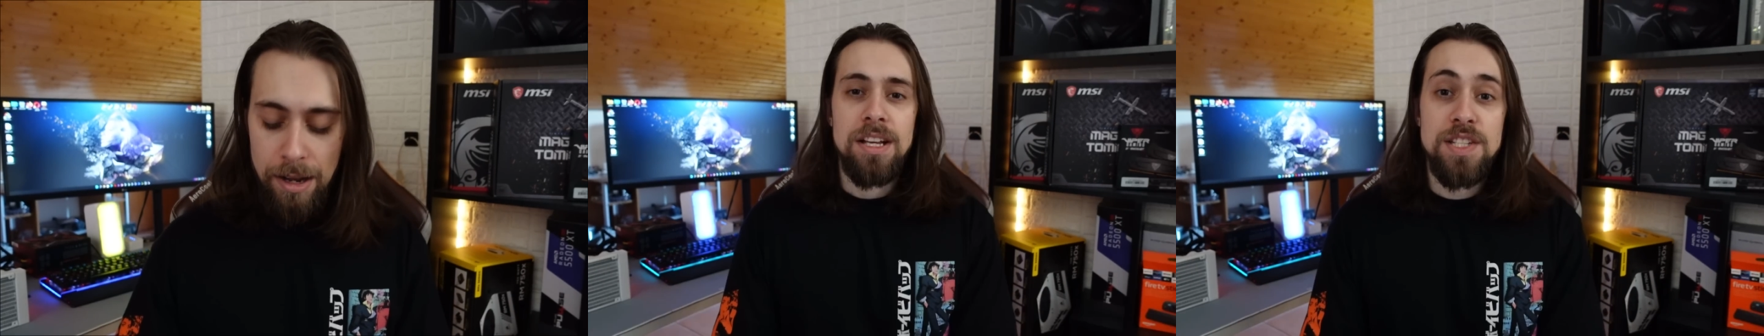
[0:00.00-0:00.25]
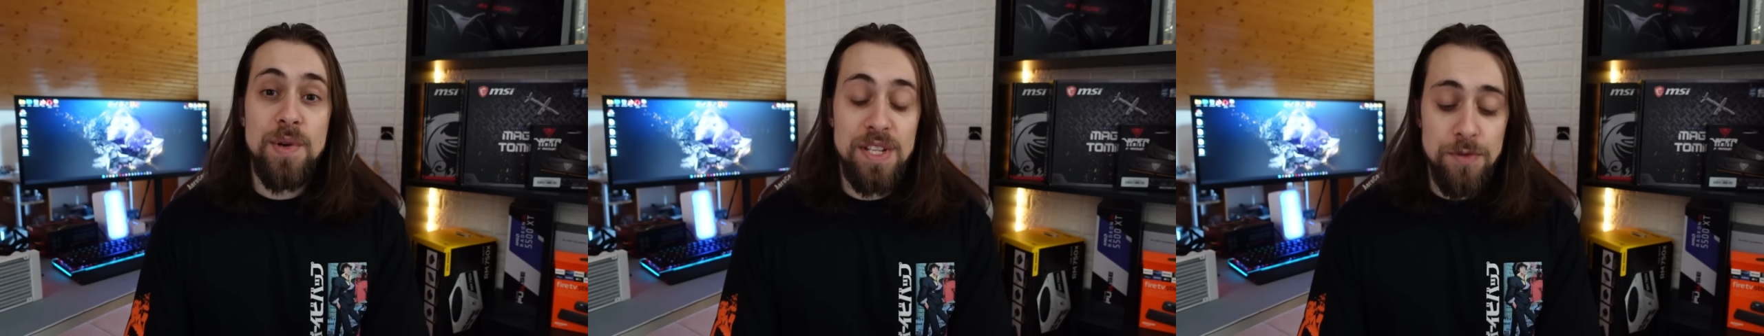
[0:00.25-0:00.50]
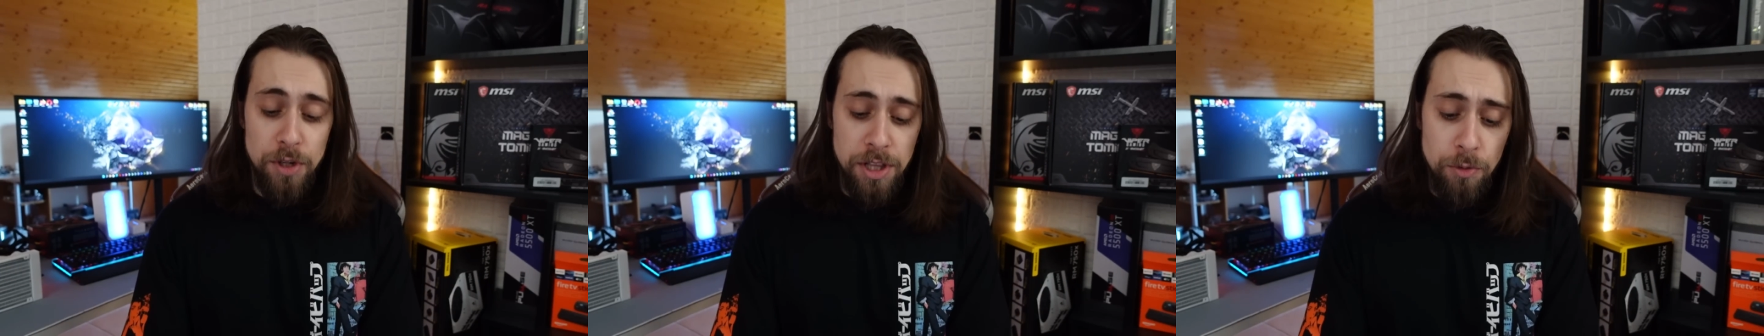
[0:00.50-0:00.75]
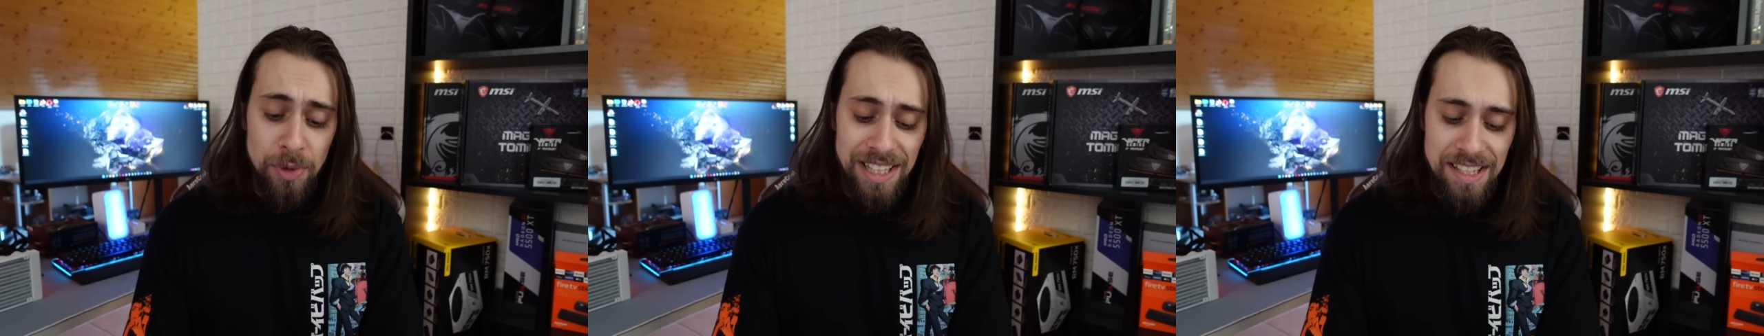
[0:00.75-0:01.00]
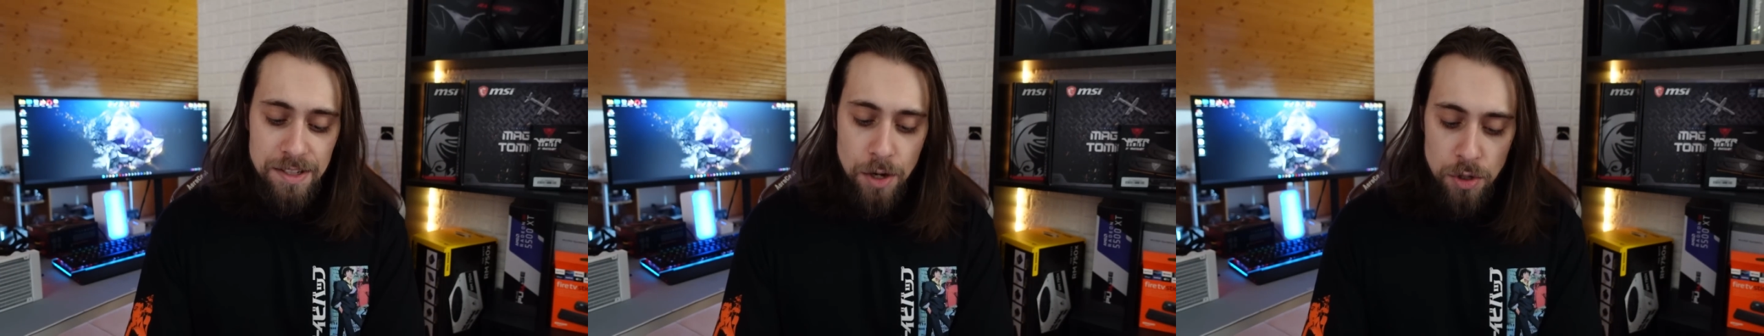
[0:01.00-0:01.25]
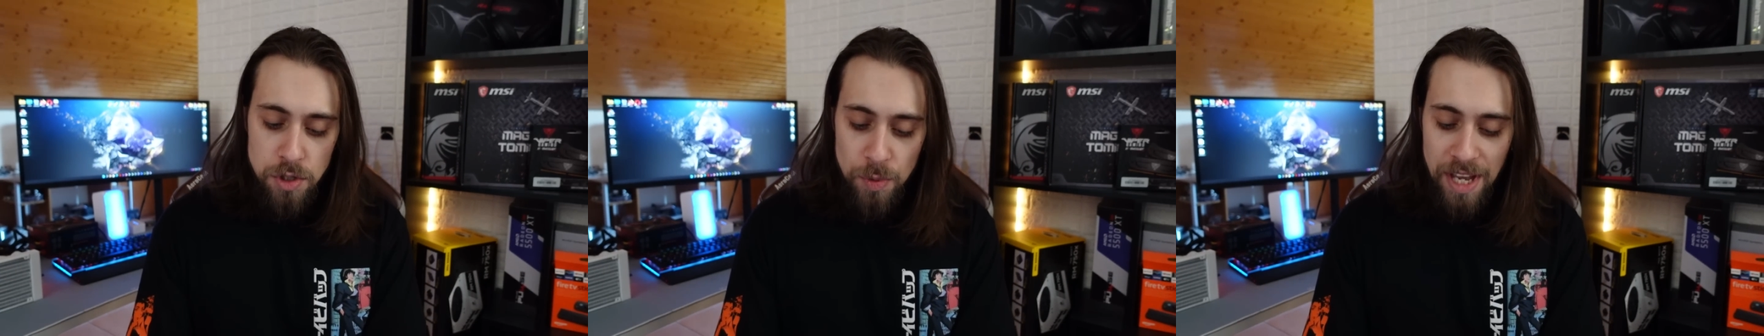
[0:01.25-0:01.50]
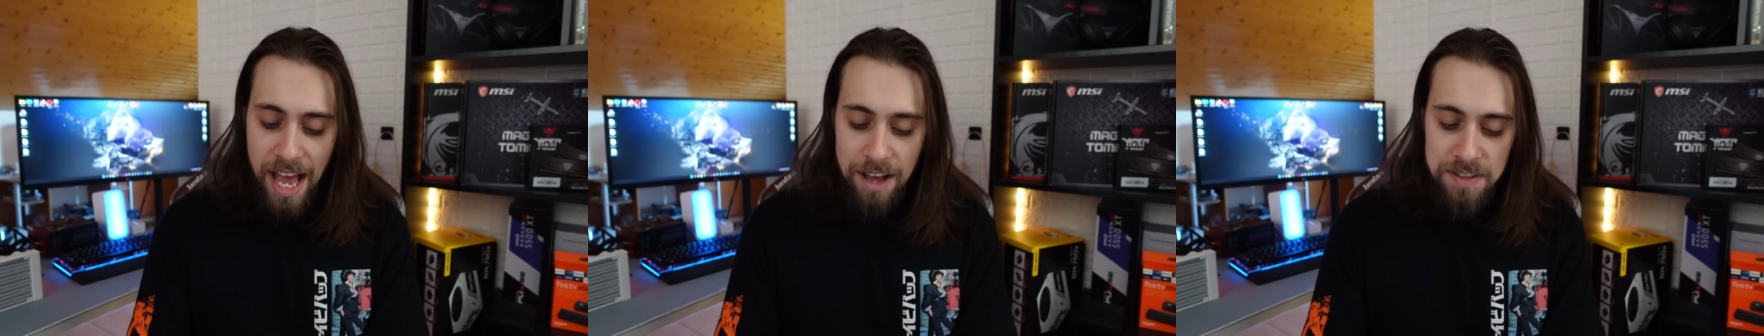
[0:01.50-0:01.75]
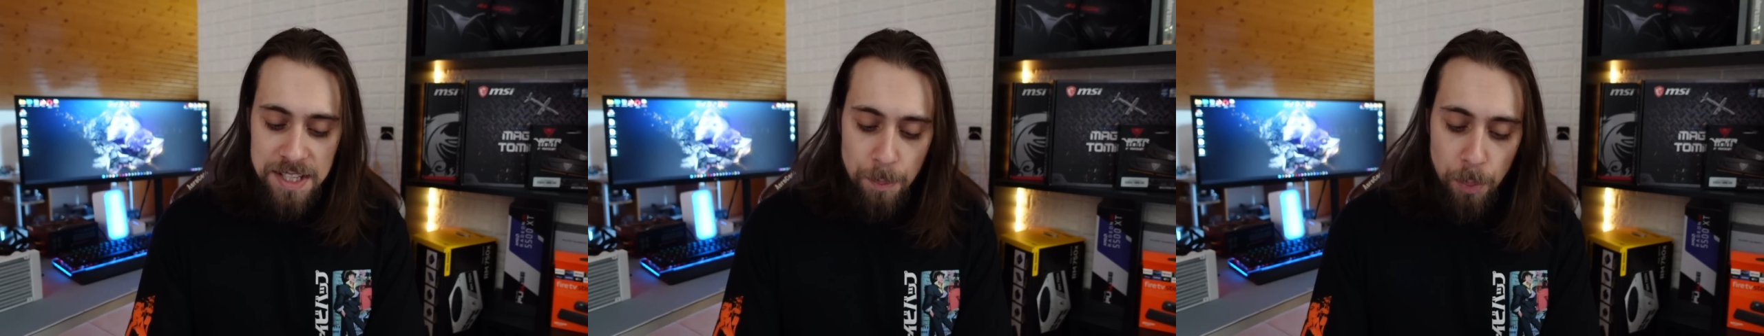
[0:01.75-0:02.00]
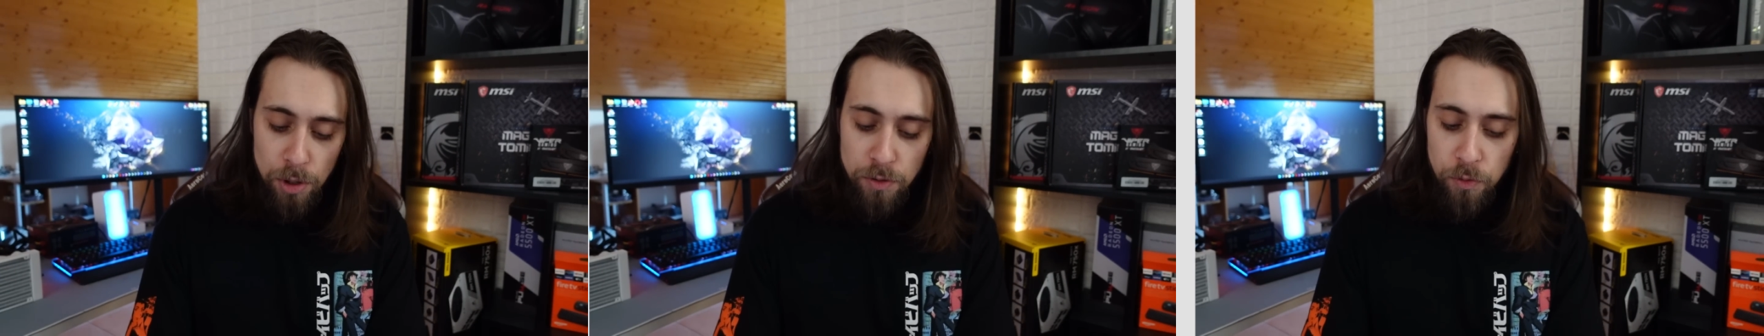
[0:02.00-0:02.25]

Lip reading: So as for the release notes, we have support